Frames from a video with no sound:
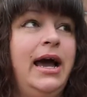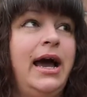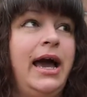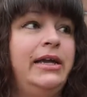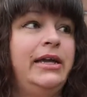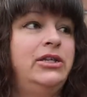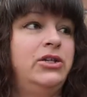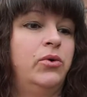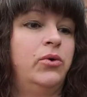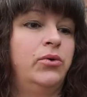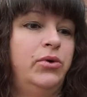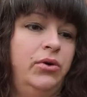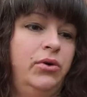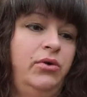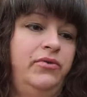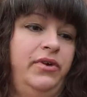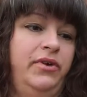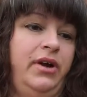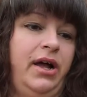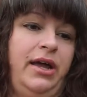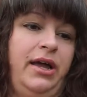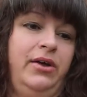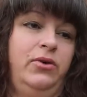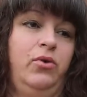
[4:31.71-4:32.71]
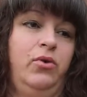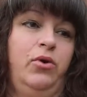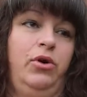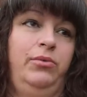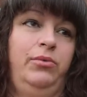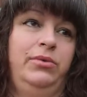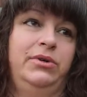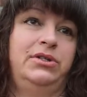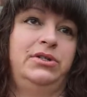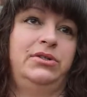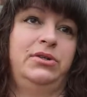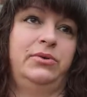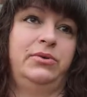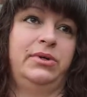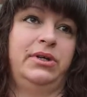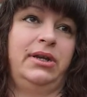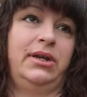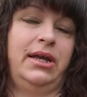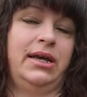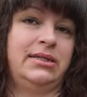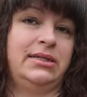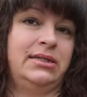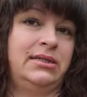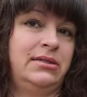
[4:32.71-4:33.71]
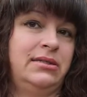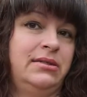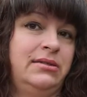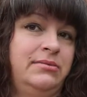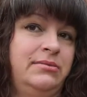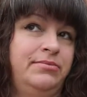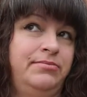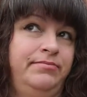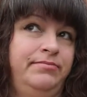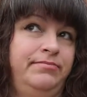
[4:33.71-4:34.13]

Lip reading: I don't know if an I-cord would do it as